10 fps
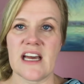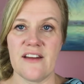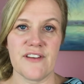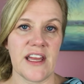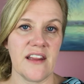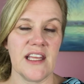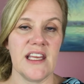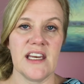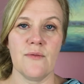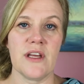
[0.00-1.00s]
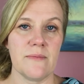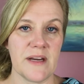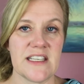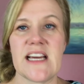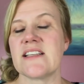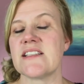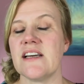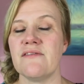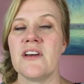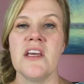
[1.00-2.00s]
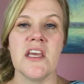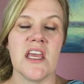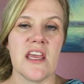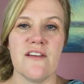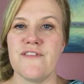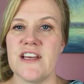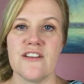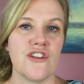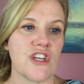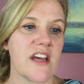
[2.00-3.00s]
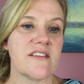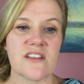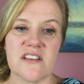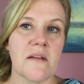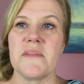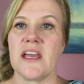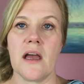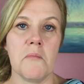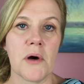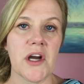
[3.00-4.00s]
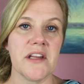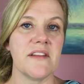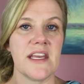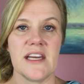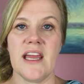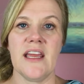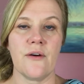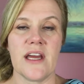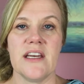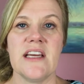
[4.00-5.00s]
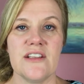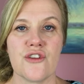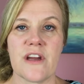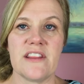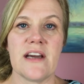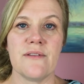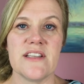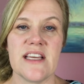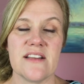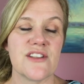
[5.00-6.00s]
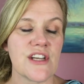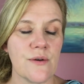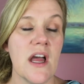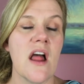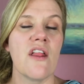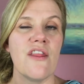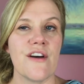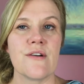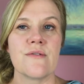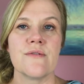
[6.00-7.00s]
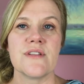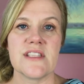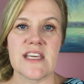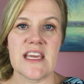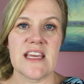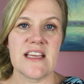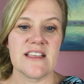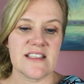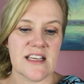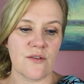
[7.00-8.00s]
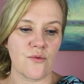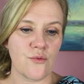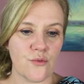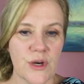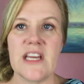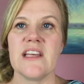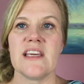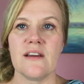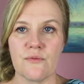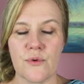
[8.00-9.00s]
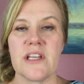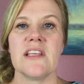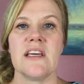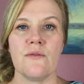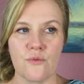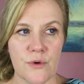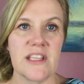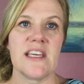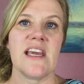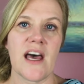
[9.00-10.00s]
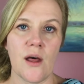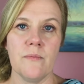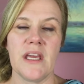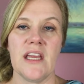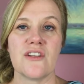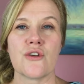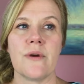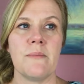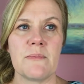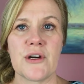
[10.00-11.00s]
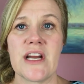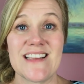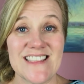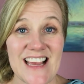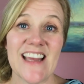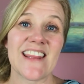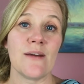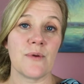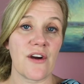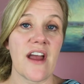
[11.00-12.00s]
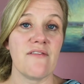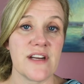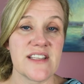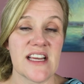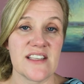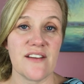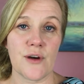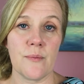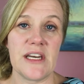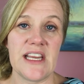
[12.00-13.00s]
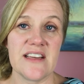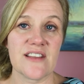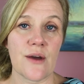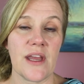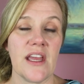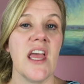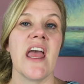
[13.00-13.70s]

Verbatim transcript: I file it with my tax stuff. If it's just something I bought, then I go ahead and shred that receipt. So those things really, really, really help me to remember exactly where every cent of our money is going